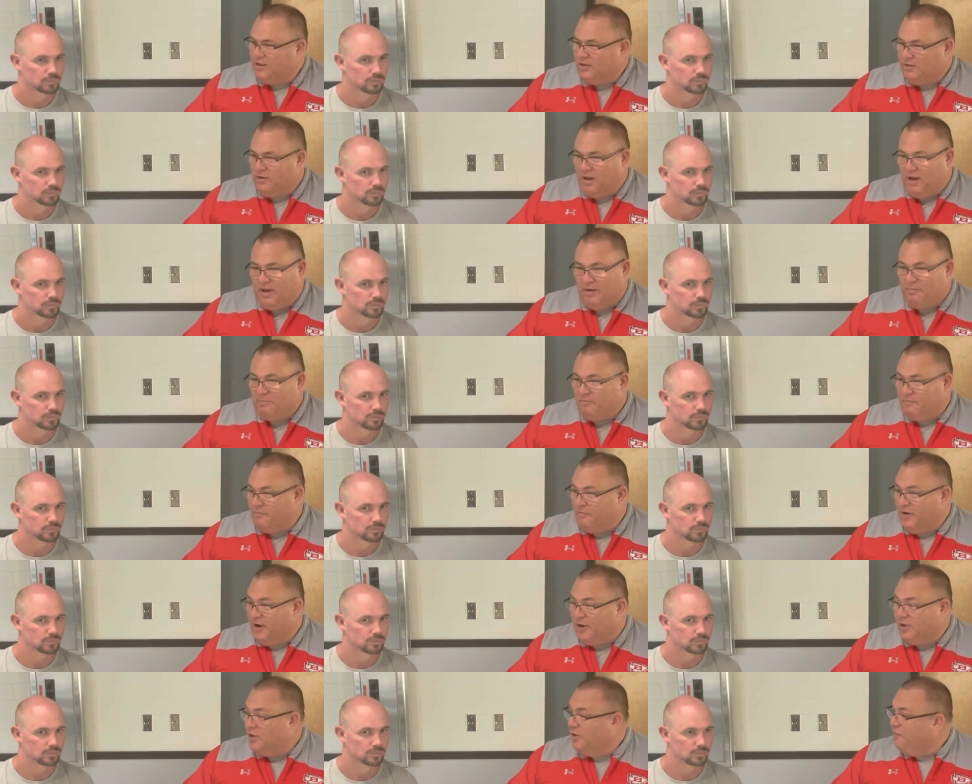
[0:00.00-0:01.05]
Speaker 1: uh,
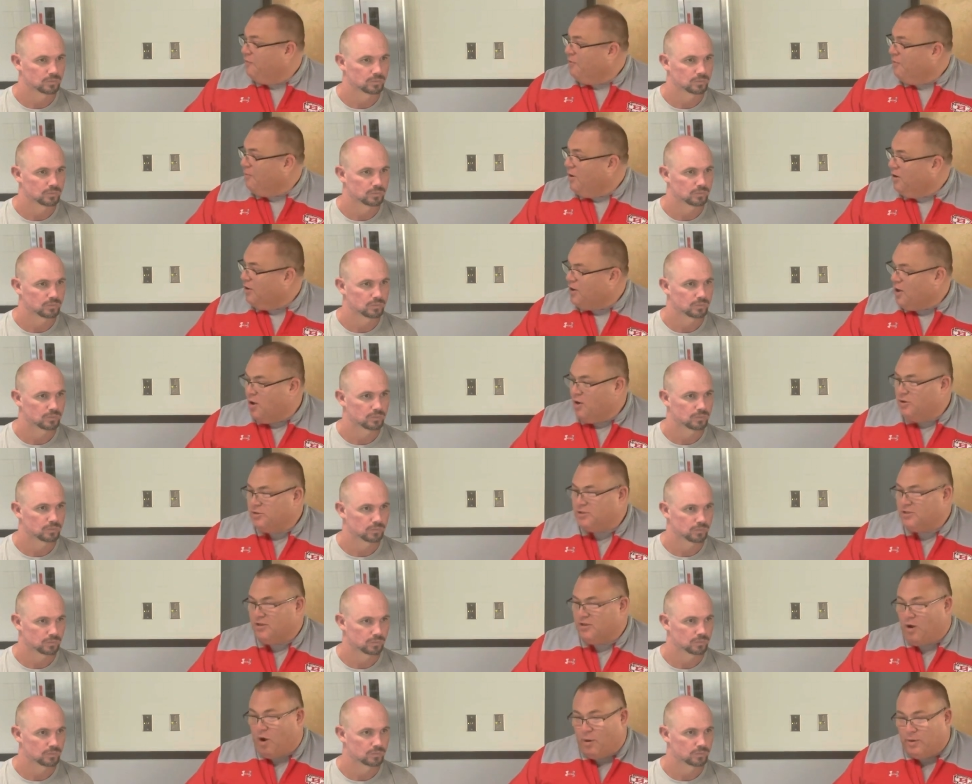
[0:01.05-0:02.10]
very good football coach.
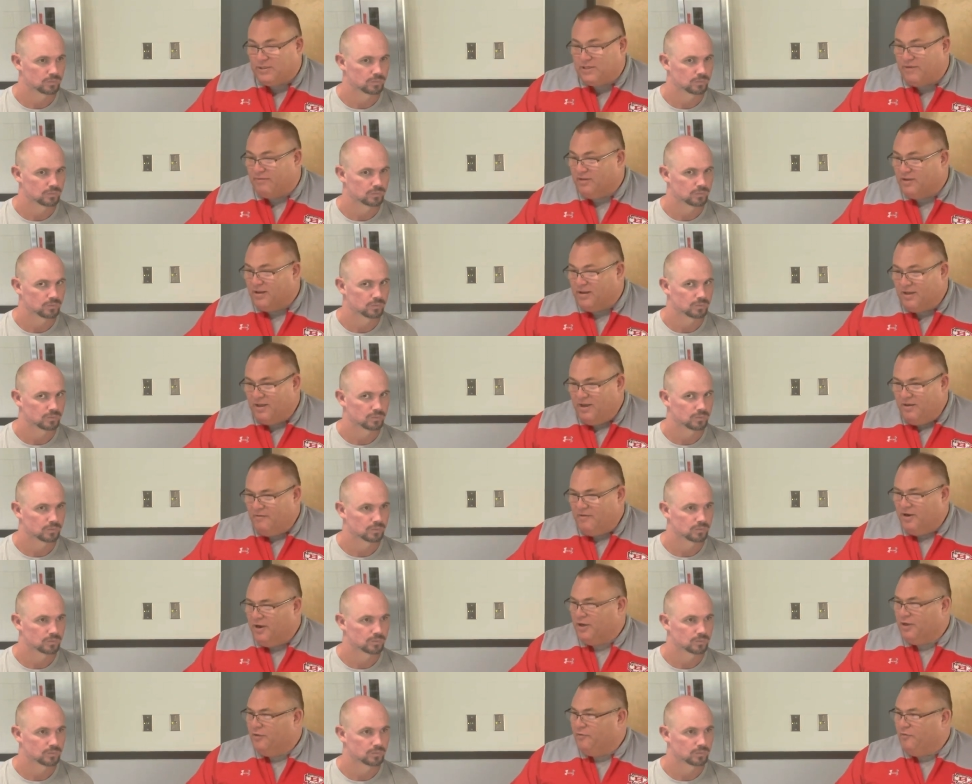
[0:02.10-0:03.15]
They always have a
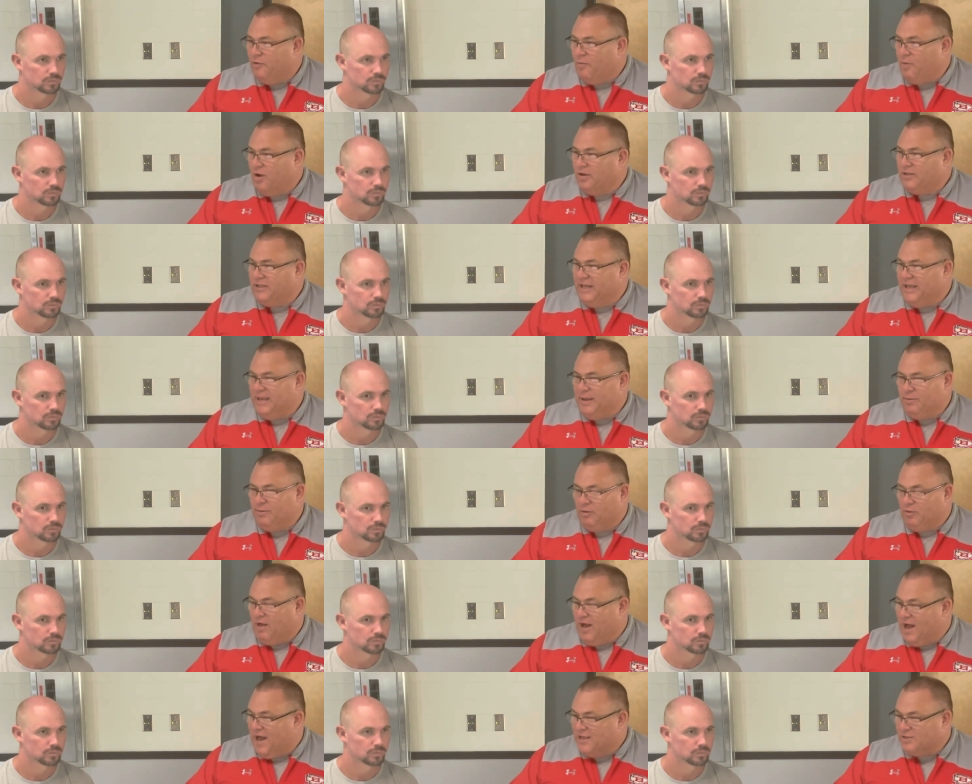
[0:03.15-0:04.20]
very good football team. Their
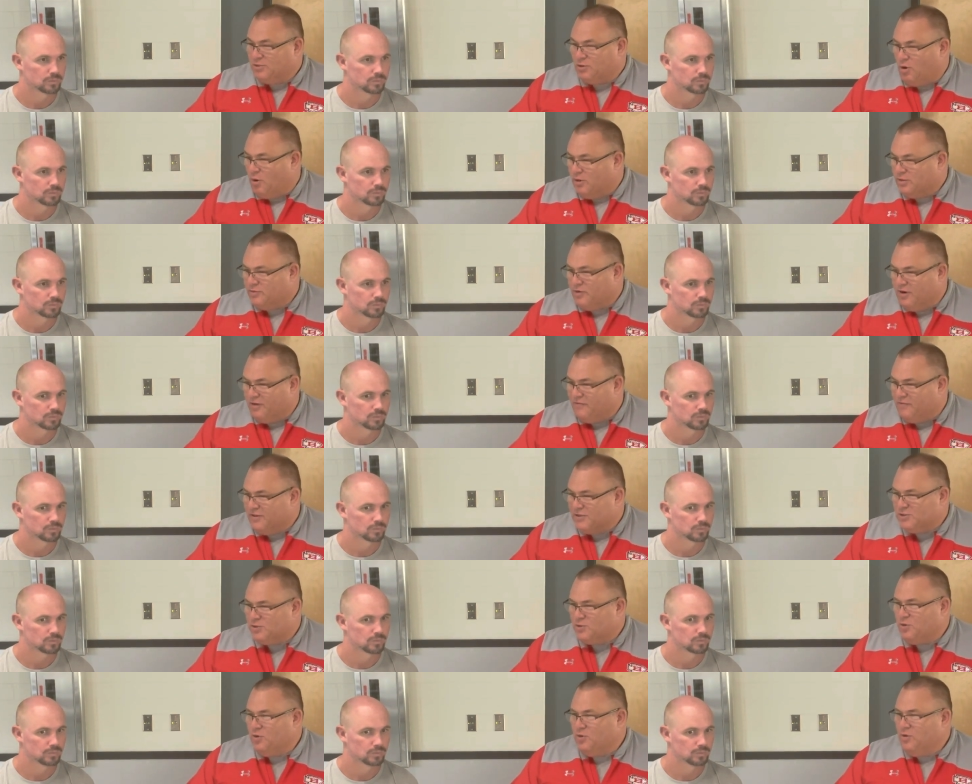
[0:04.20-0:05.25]
lines are always very
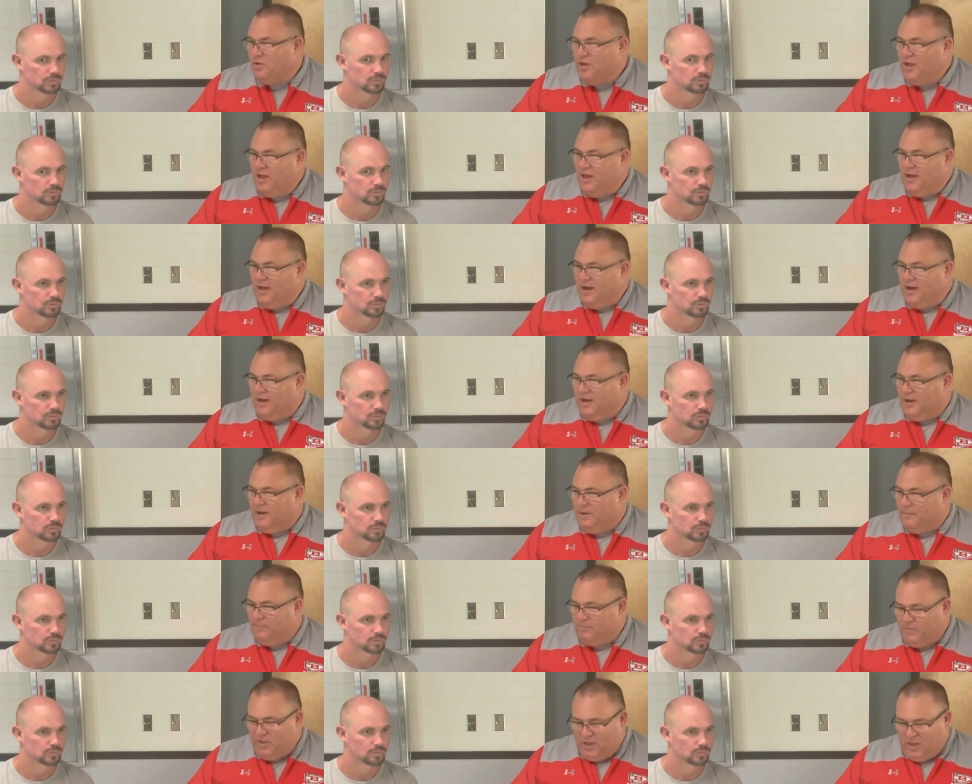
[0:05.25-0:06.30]
physical.
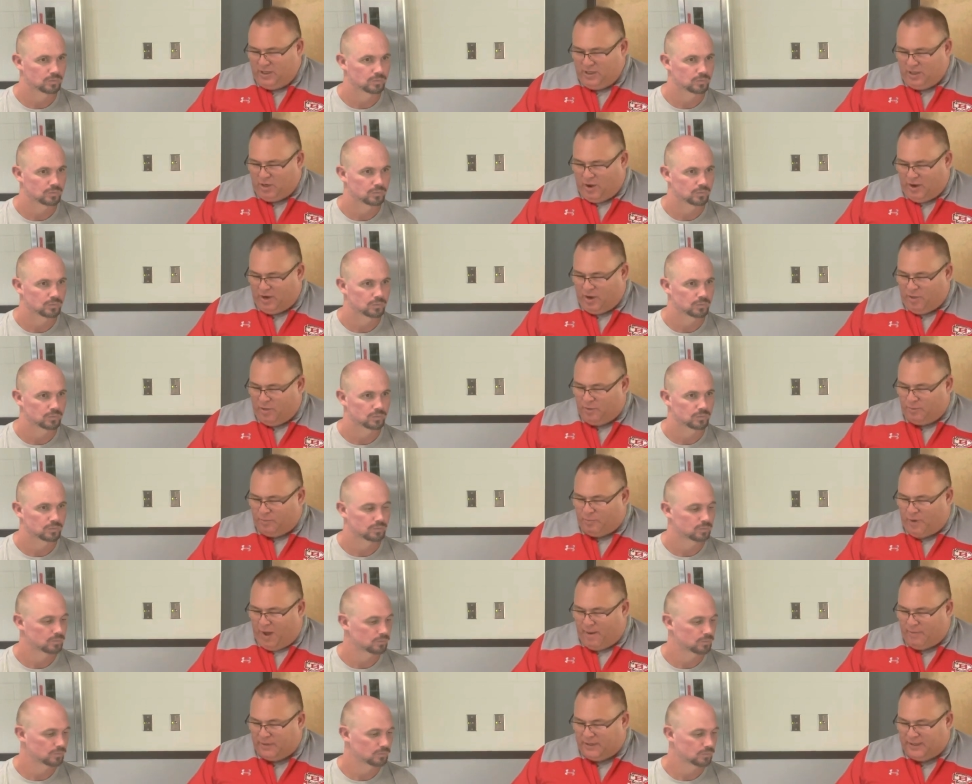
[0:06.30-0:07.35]
Um, you know, I know they're
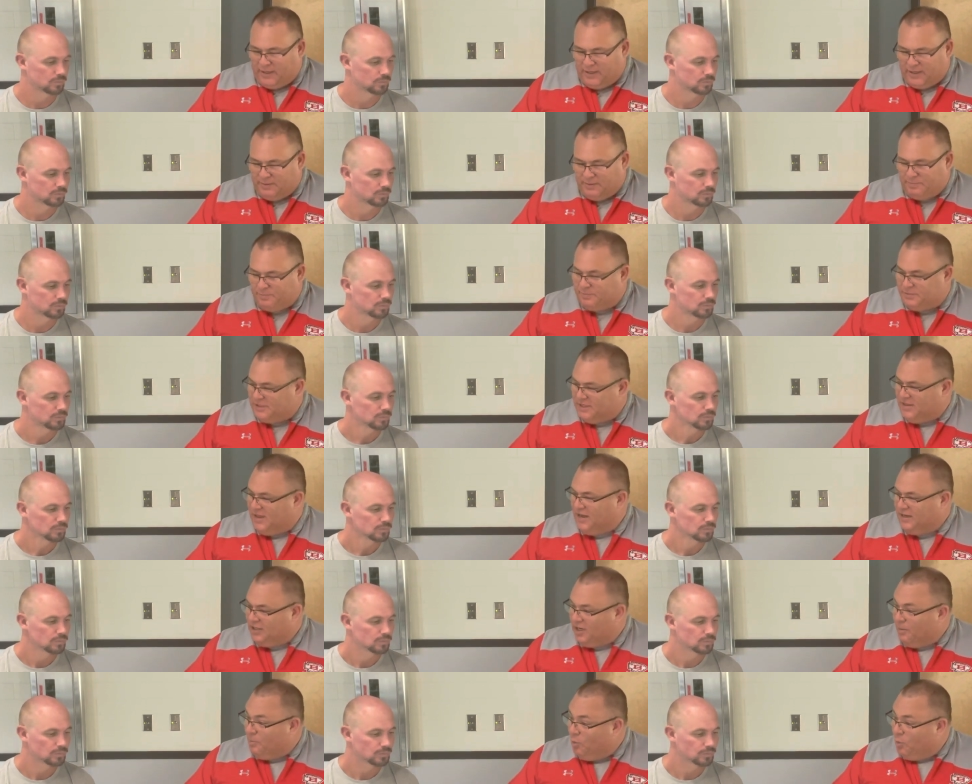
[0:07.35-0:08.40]
probably going to see
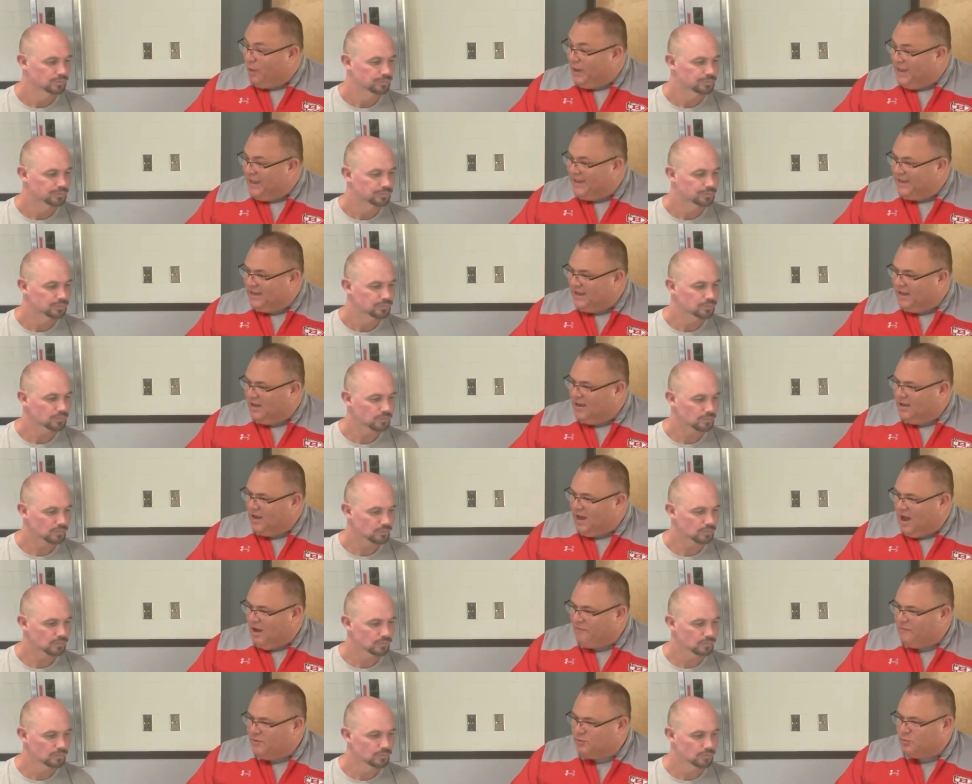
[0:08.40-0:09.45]
that double wing uh,
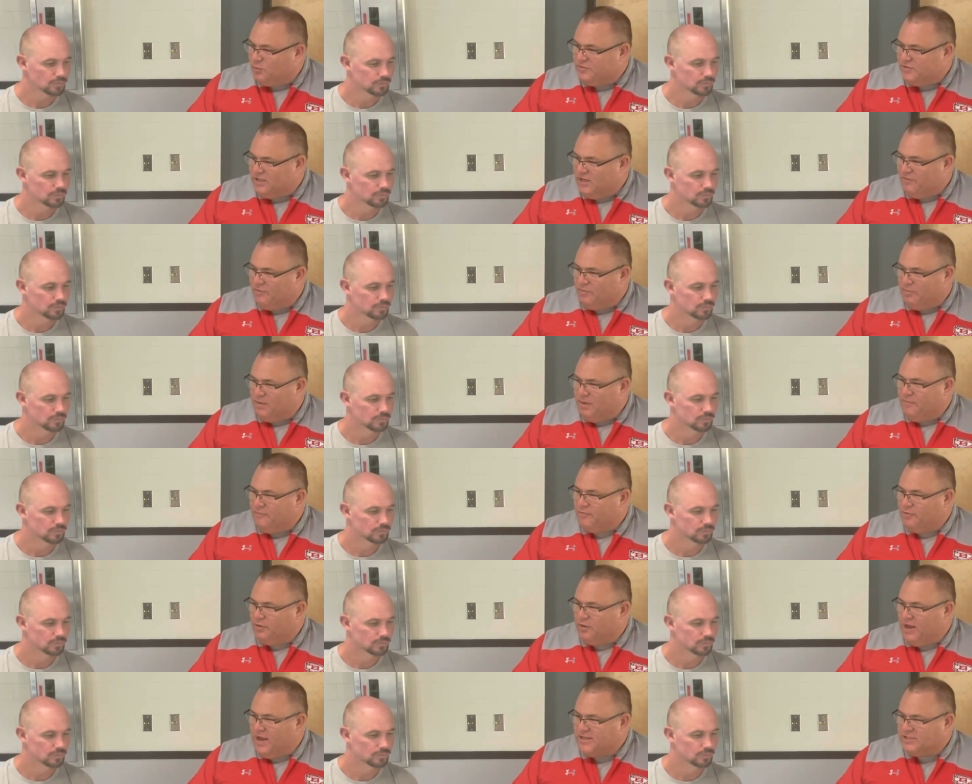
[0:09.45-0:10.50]
offense we've seen from them
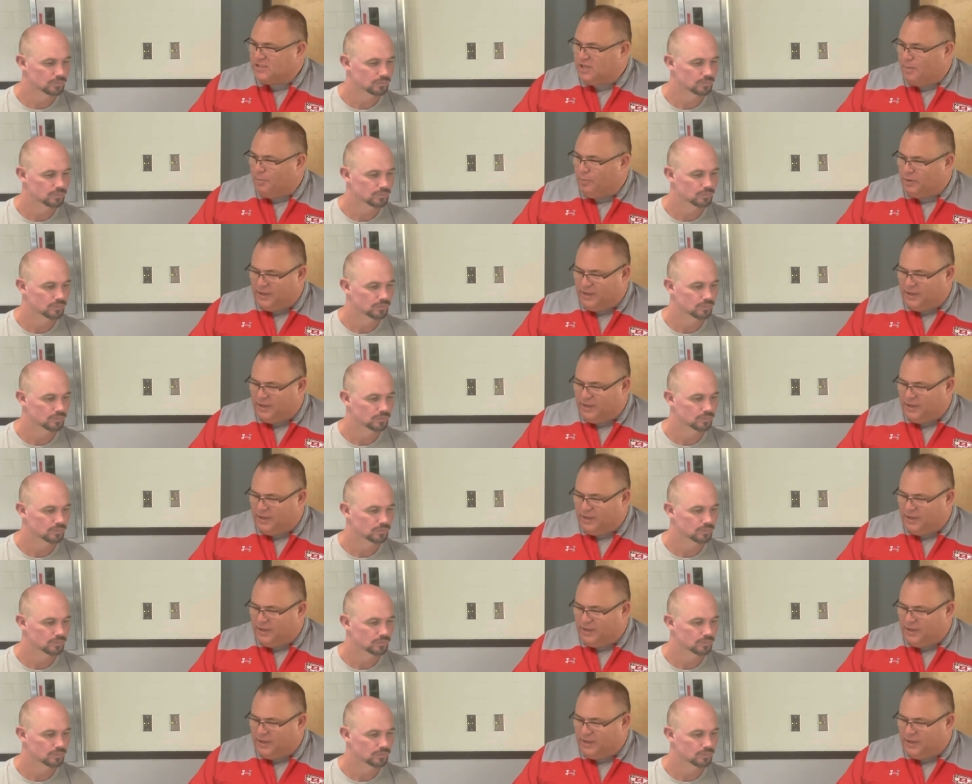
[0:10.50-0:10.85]
for the last couple